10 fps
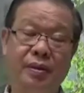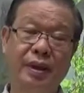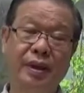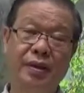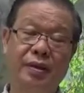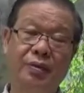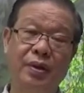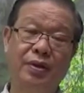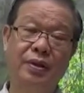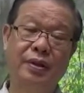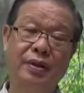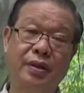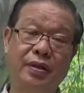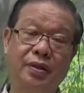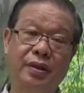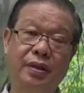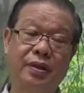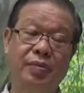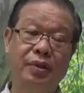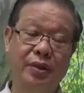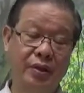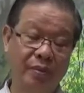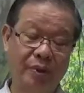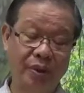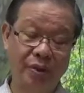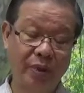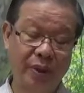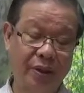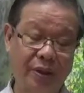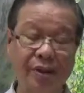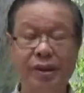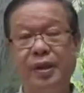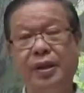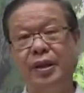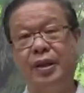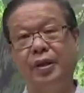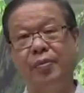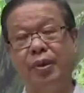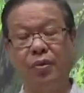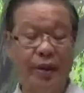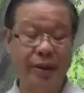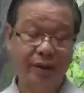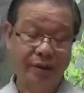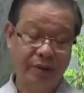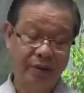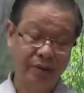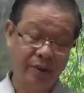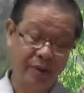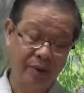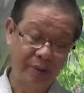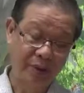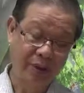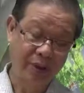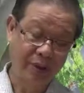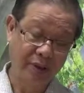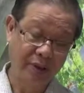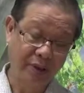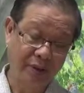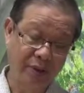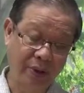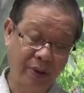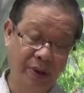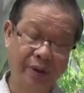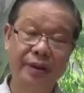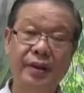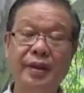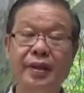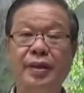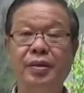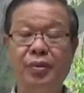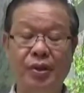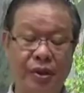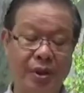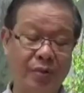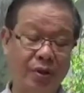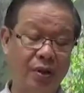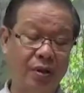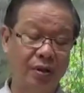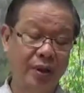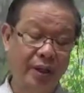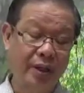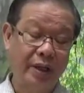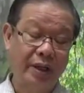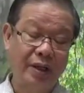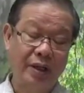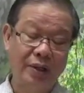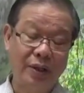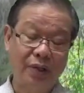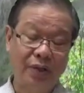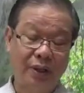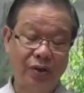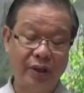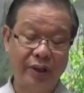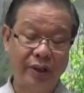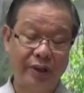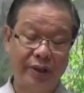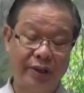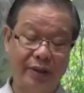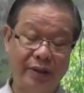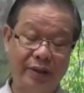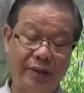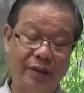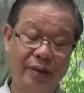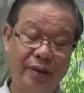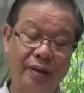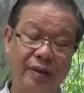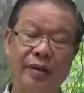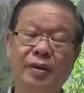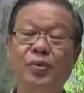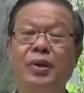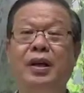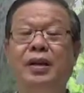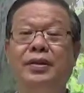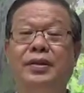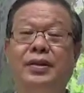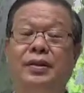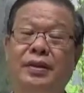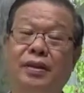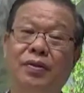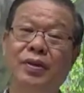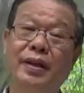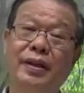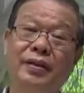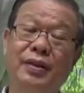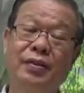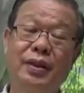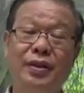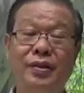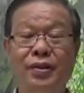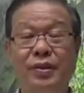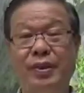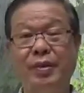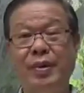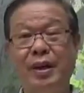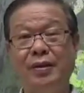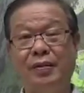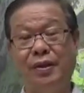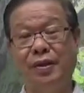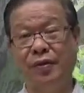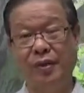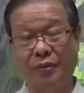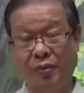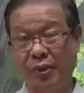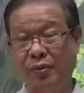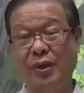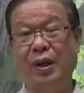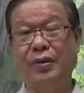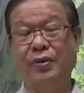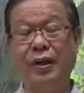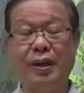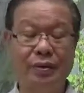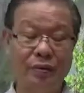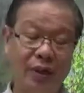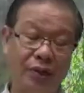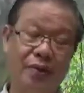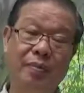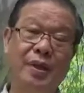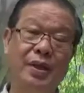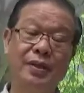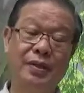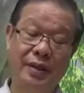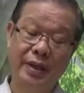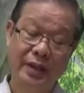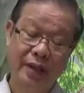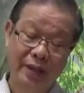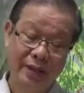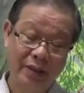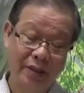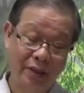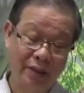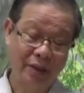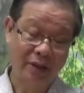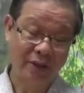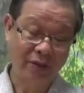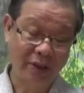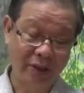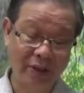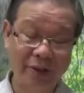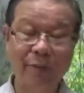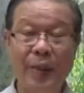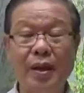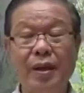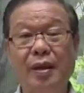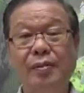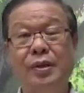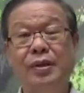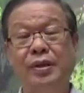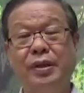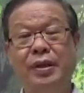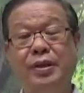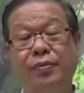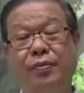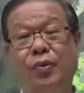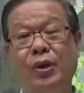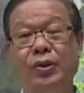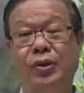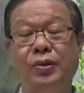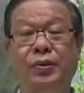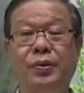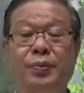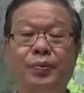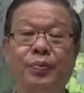gathered wanderers and said, look, the Buddha's coming, you better be quiet, you know, because he likes quiet. And then the Buddha comes along. Now we are in section 8. So the Buddha asks Sakuludai, okay, what are you talking about? Very often the Buddha would ask that, he would ask the monks. Here he asks Sakuludai, because he wants to